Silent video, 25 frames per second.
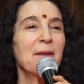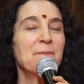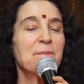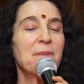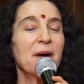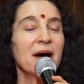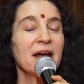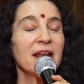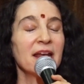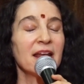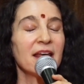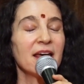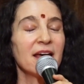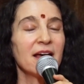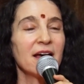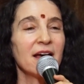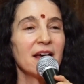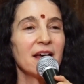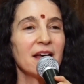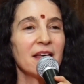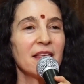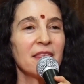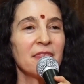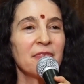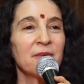But
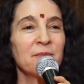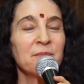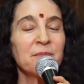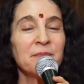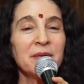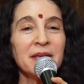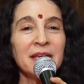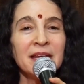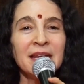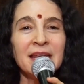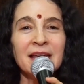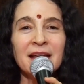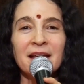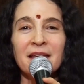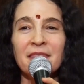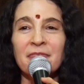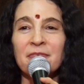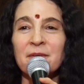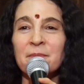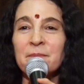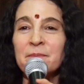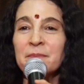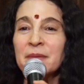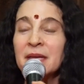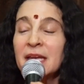the meaning
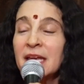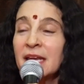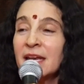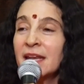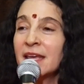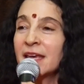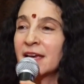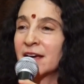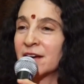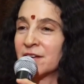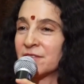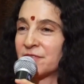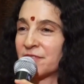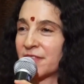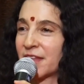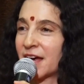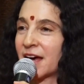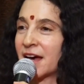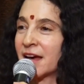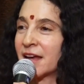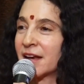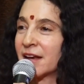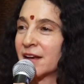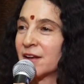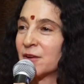the meaning of
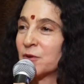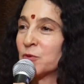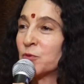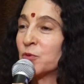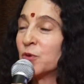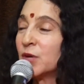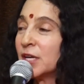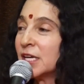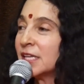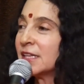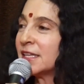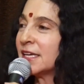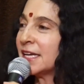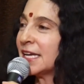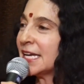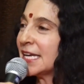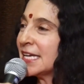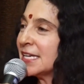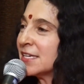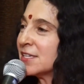that really